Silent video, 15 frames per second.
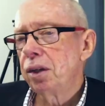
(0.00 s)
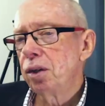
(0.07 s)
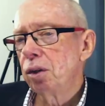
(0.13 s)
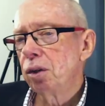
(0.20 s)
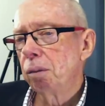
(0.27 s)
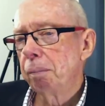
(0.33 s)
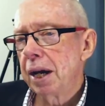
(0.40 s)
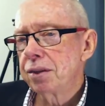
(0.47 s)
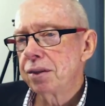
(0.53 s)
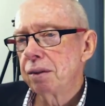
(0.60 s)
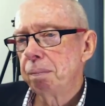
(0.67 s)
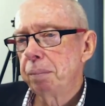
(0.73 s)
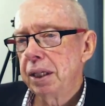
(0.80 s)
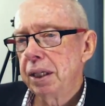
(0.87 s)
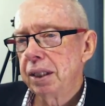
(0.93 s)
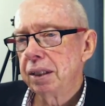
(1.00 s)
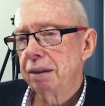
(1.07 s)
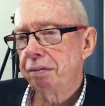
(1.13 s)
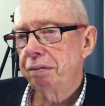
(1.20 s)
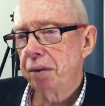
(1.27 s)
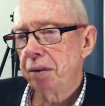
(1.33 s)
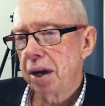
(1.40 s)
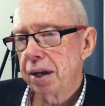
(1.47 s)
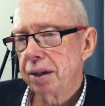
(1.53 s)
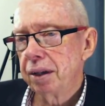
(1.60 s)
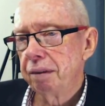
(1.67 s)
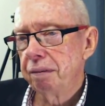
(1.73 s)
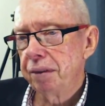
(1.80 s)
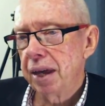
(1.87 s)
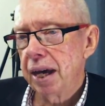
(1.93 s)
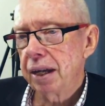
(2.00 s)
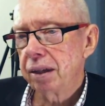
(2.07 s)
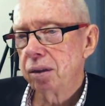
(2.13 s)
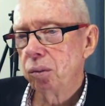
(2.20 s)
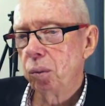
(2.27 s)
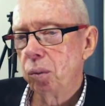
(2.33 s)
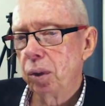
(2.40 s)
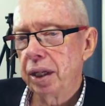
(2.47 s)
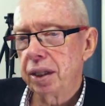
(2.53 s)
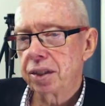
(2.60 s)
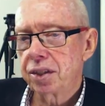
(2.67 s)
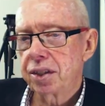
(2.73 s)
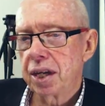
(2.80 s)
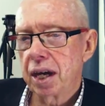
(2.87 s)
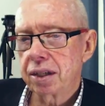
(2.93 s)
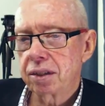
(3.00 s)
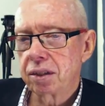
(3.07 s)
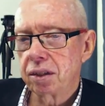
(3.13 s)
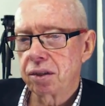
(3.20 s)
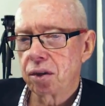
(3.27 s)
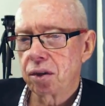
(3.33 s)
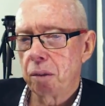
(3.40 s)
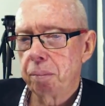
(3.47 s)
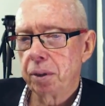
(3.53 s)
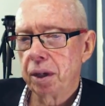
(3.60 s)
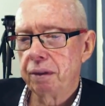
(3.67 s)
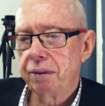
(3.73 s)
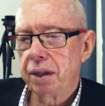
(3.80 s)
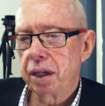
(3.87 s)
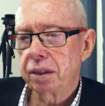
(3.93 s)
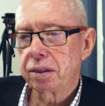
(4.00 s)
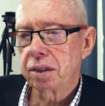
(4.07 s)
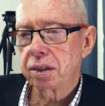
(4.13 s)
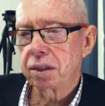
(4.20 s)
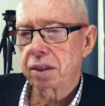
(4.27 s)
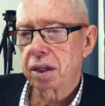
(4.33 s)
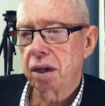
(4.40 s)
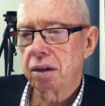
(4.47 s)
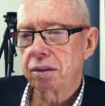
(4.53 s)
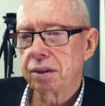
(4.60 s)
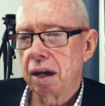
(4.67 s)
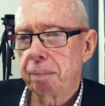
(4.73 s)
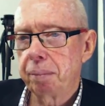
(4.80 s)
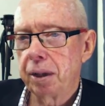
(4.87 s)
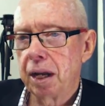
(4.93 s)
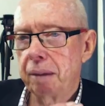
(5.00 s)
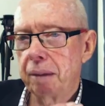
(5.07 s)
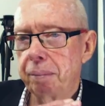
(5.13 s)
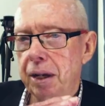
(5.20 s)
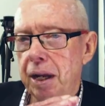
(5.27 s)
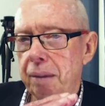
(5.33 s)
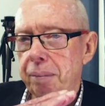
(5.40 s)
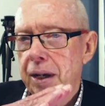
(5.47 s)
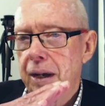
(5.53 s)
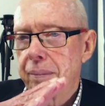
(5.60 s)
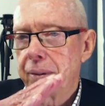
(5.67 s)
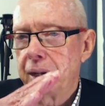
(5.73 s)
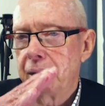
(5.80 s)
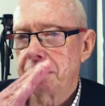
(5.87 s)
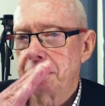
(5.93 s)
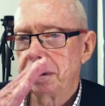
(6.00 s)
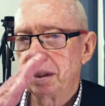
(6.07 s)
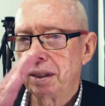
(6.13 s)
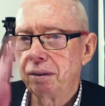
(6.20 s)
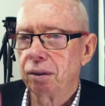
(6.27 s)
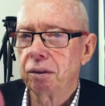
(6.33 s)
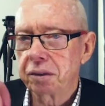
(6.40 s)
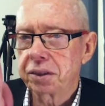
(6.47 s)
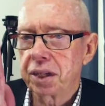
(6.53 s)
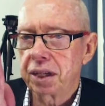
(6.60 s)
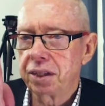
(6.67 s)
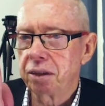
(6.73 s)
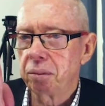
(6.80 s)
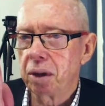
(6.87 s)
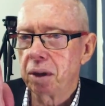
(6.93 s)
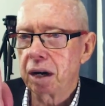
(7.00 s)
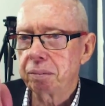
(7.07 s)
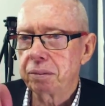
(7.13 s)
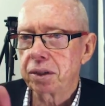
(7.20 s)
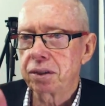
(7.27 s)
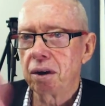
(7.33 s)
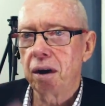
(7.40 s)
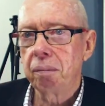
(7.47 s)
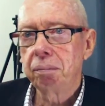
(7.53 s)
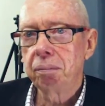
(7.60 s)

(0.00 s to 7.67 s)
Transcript: you imagine being in the front of that when it starts to topple and then it just goes up and up and up and up and up, and then all of a sudden you're right at the top?